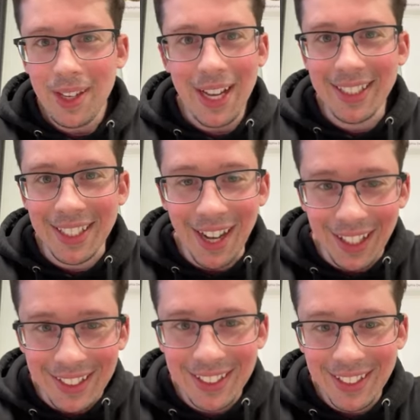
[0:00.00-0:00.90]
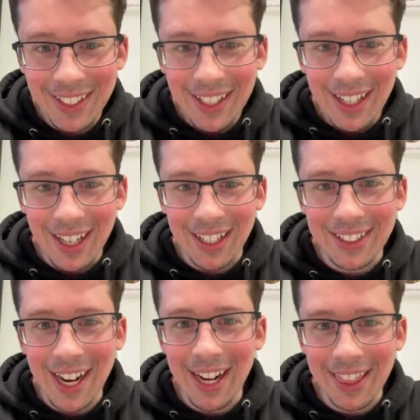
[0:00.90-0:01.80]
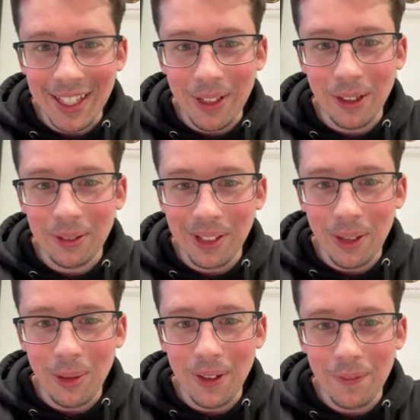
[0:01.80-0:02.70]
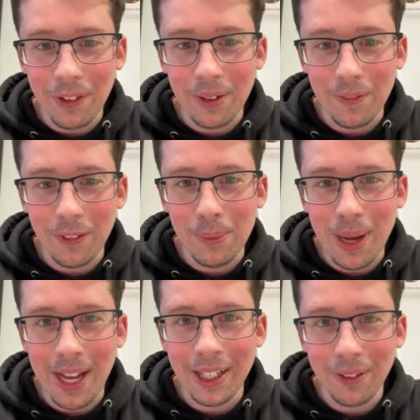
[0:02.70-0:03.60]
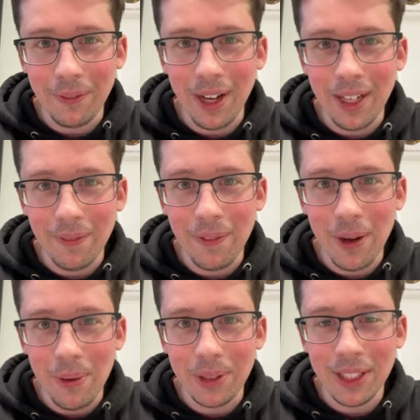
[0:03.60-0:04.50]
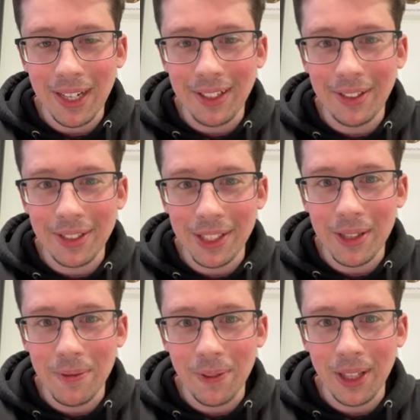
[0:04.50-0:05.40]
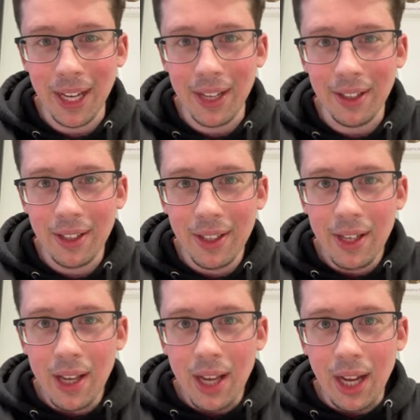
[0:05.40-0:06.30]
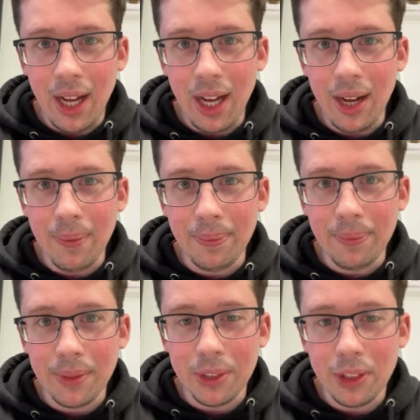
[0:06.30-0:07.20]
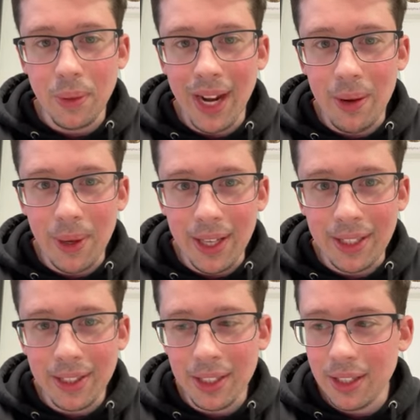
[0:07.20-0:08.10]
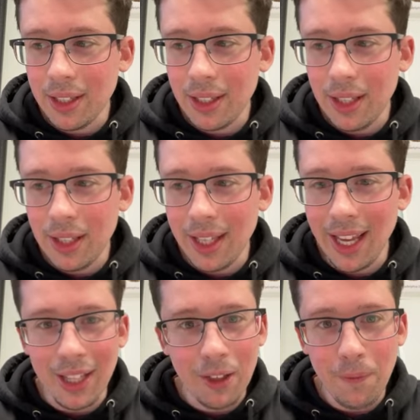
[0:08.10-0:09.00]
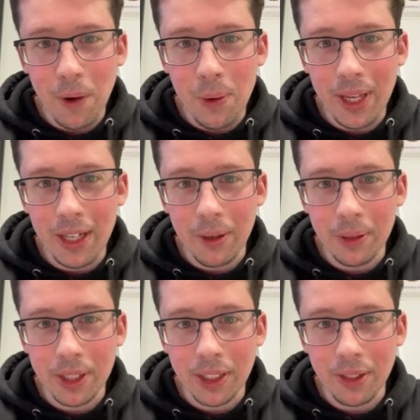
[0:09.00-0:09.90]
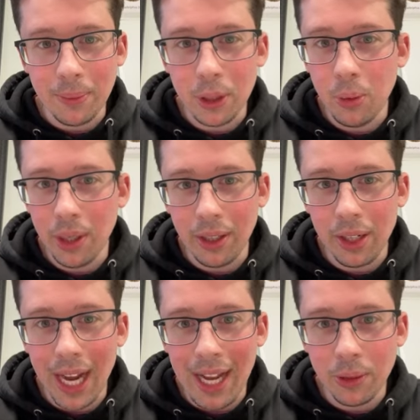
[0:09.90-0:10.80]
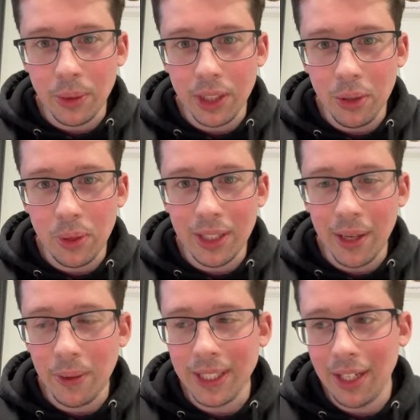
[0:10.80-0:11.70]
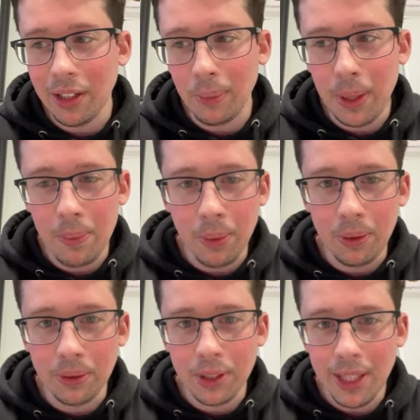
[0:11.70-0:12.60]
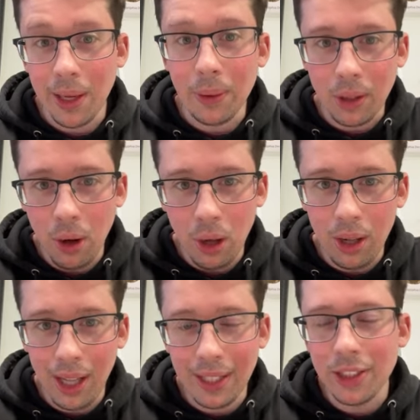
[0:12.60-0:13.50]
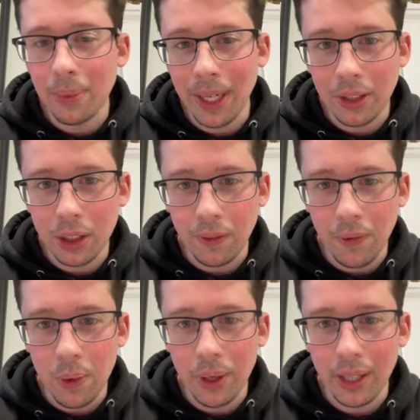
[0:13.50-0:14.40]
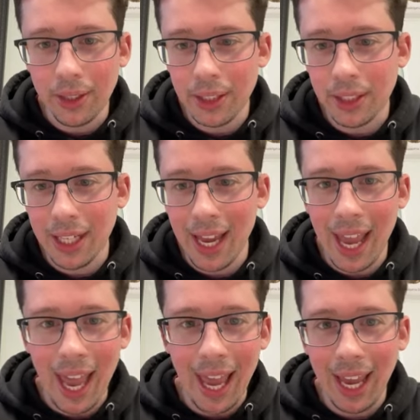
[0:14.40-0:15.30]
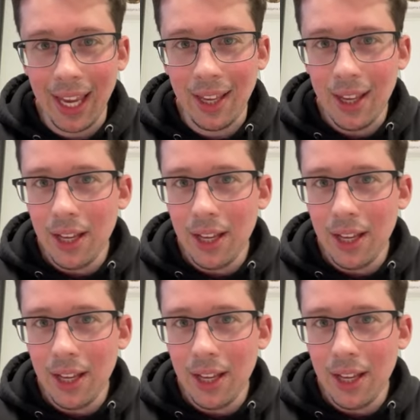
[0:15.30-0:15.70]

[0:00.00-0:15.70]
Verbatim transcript: It's nuts. Uh, Jonathan, you're a real one for, for buying your friend a phone. Shout out to you for that. Um, so anyways, yeah, this phone ecosystem. So what guys would do is they would tell their peoples, they would call on someone else's phone to, to say, hey,